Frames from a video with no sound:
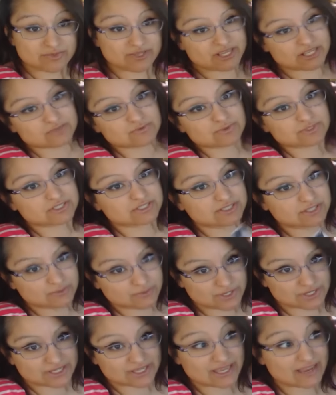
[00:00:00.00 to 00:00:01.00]
because we're still
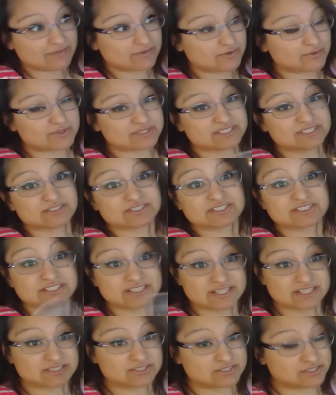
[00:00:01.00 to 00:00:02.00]
working. Everyone's here
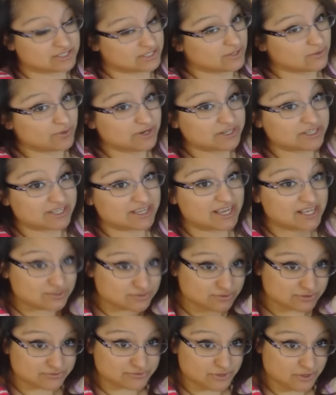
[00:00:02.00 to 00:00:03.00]
is still working as we're
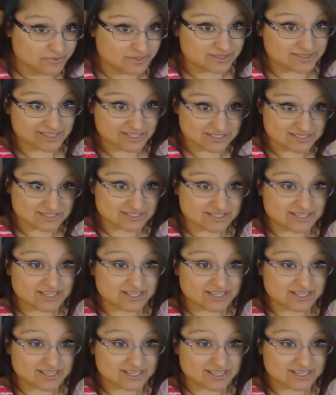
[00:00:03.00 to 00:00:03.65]
filming this.